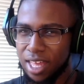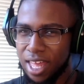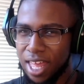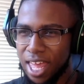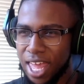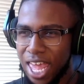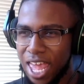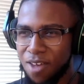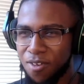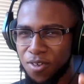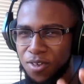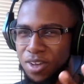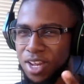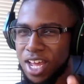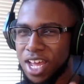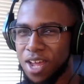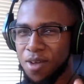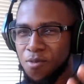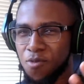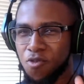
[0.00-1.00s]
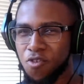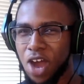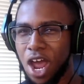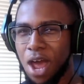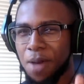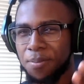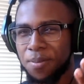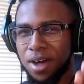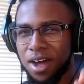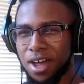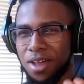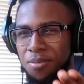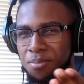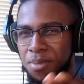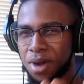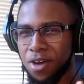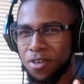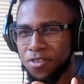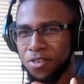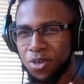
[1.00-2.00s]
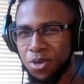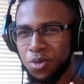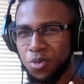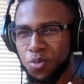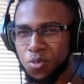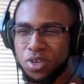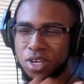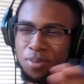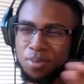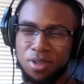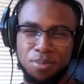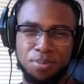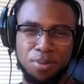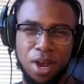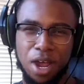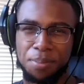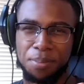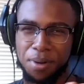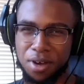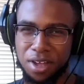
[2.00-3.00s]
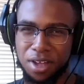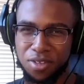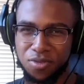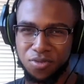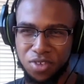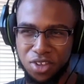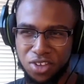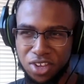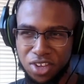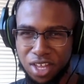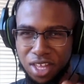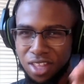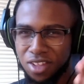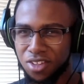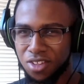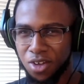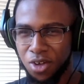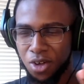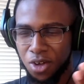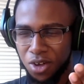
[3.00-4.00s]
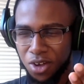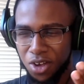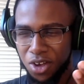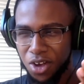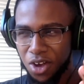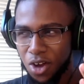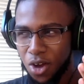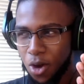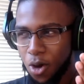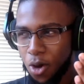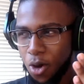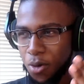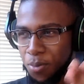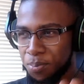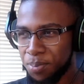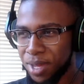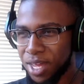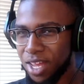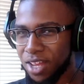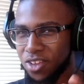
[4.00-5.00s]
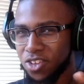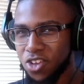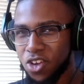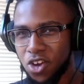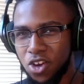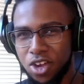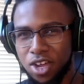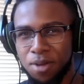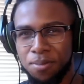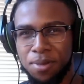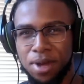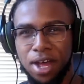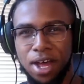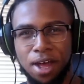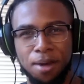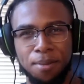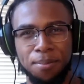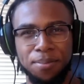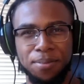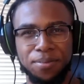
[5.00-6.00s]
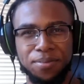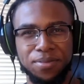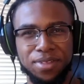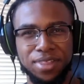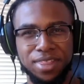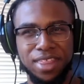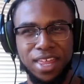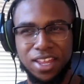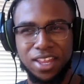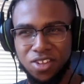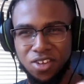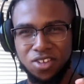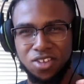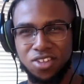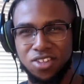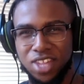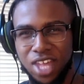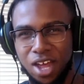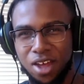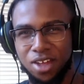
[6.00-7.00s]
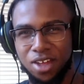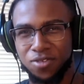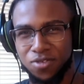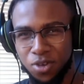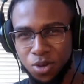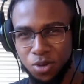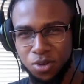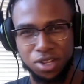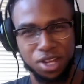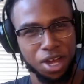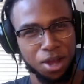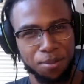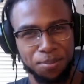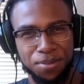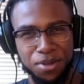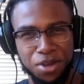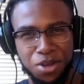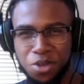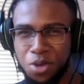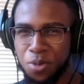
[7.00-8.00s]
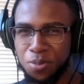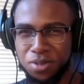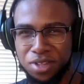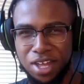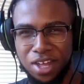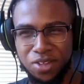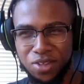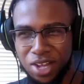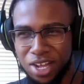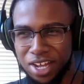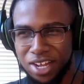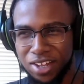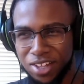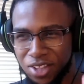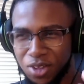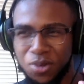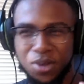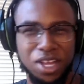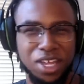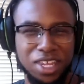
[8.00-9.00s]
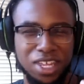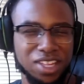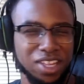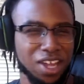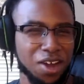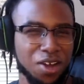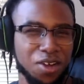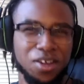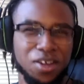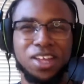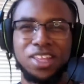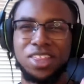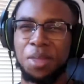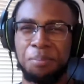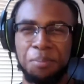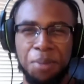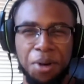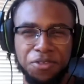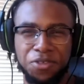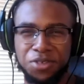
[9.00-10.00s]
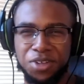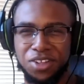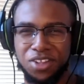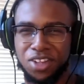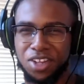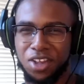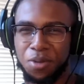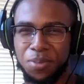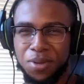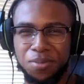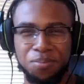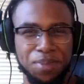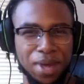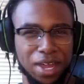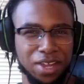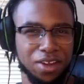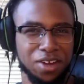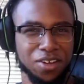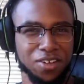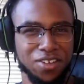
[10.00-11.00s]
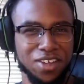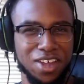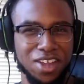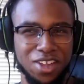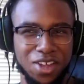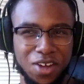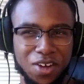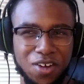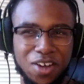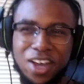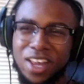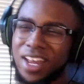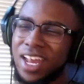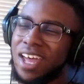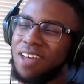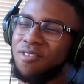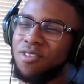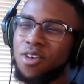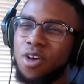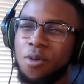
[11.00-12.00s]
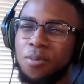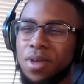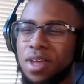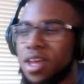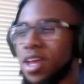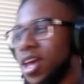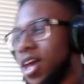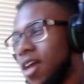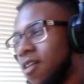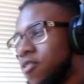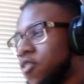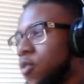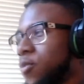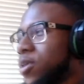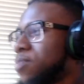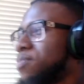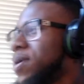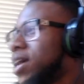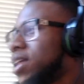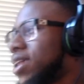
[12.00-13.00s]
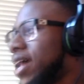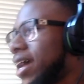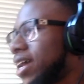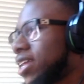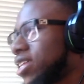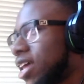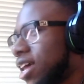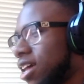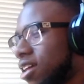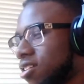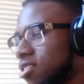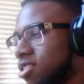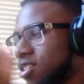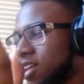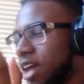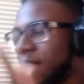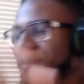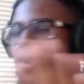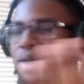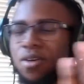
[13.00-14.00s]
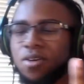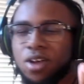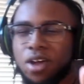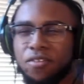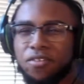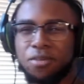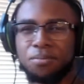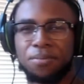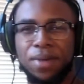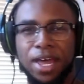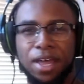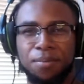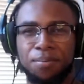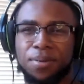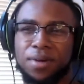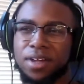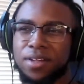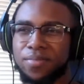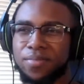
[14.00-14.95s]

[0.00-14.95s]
either let him rap unmuffled, which is probably part of his vision of the song, or B turn him up like turn the sound his vocals up. You know what I'm saying? So I can, so I can at least hear the muffledness a little bit better. You know, like if you're gonna be if you're gonna be speaking like this, I'm not gonna cover the mic, but